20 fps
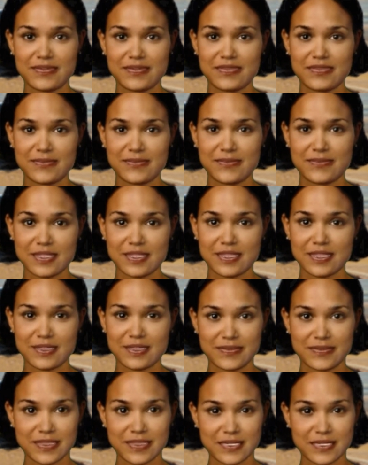are provided
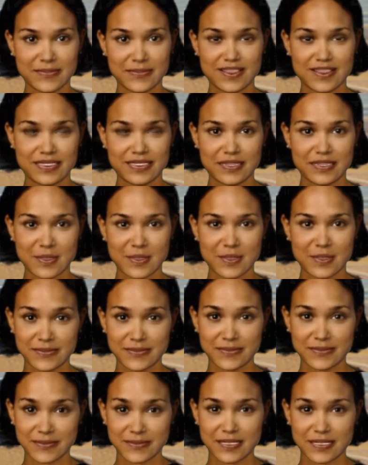together with the
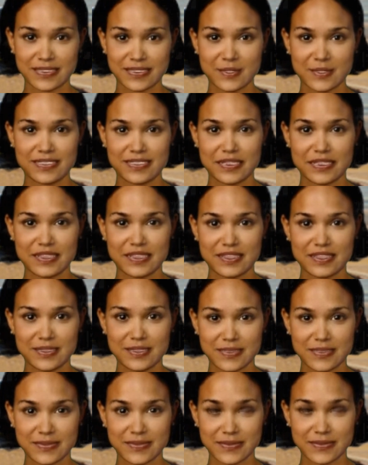topic of
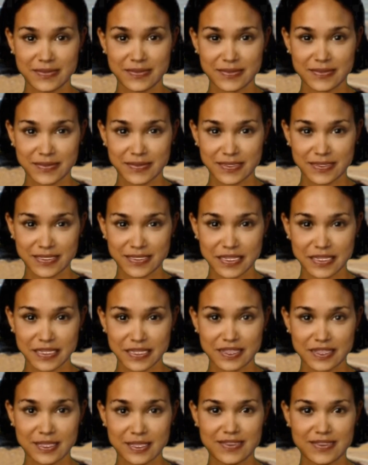risk
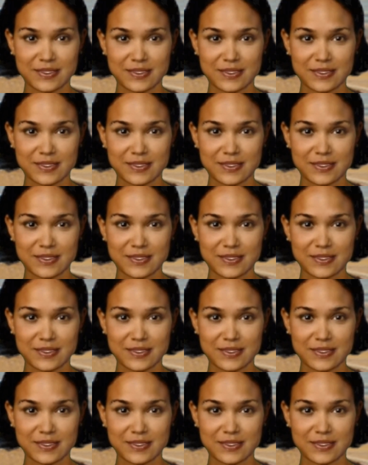acceptance.